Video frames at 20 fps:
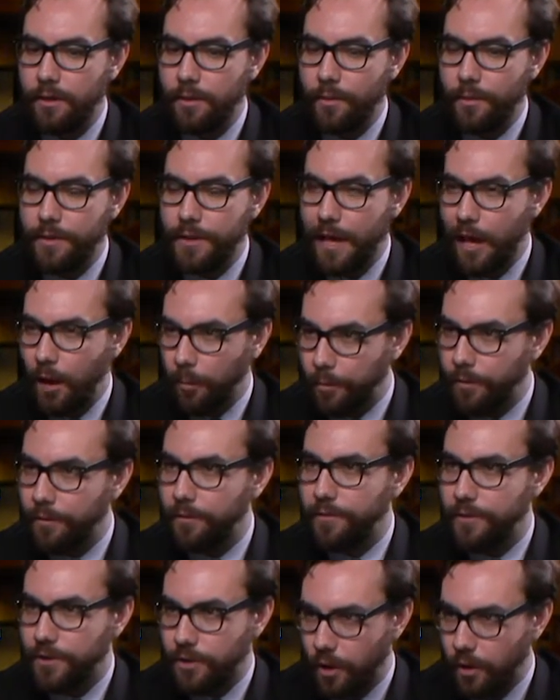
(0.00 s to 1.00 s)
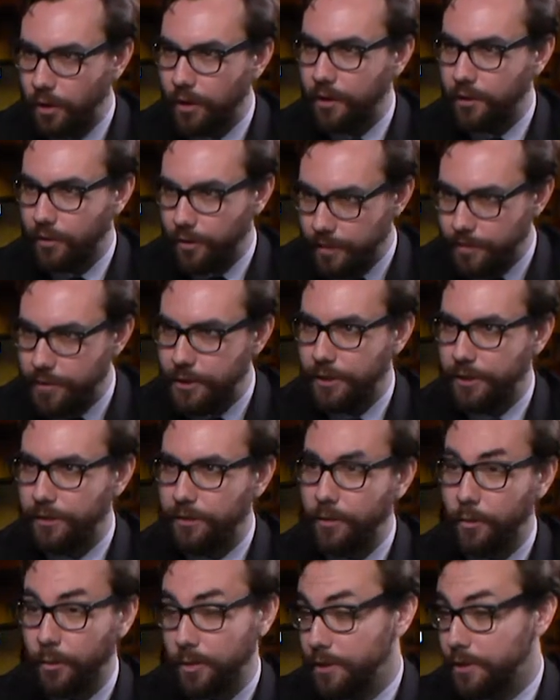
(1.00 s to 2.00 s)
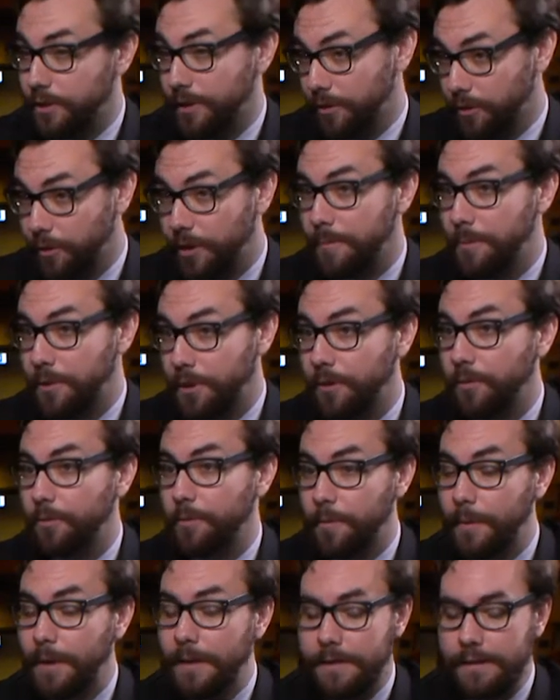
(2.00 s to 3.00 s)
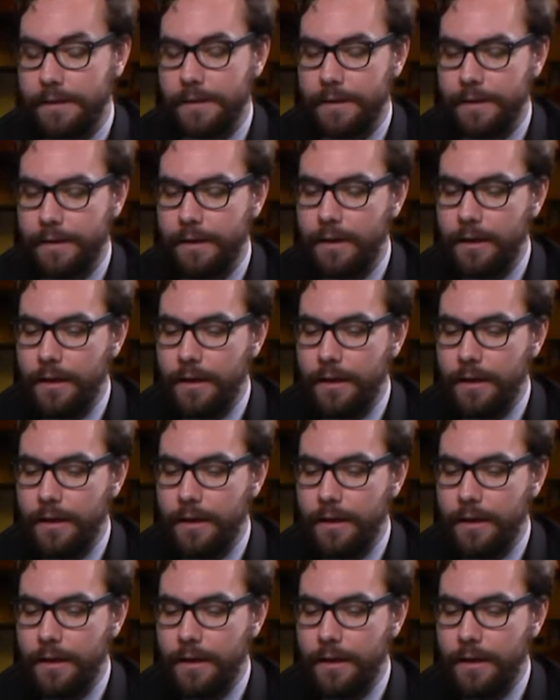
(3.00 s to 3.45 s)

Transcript: with the help of strong encryption, or just encryption we might say,